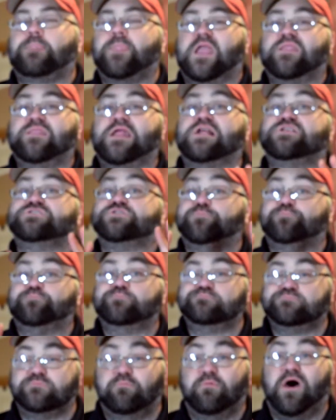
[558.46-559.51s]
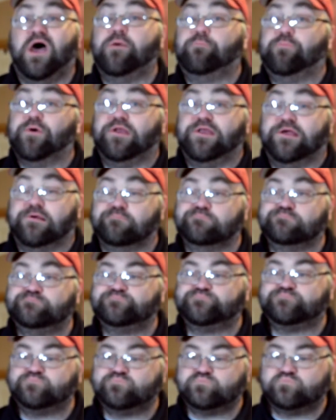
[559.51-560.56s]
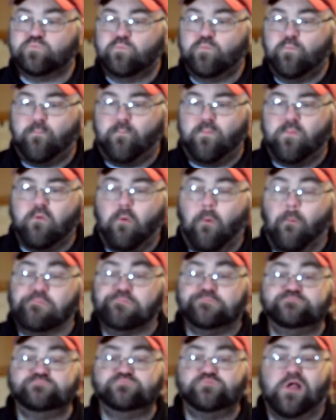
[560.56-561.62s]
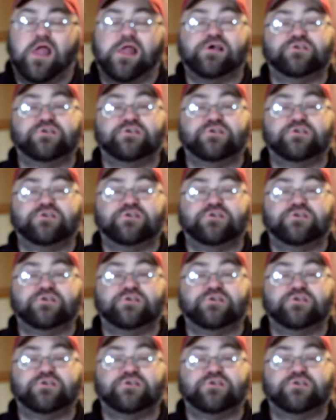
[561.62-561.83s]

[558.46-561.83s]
That's, in my opinion, that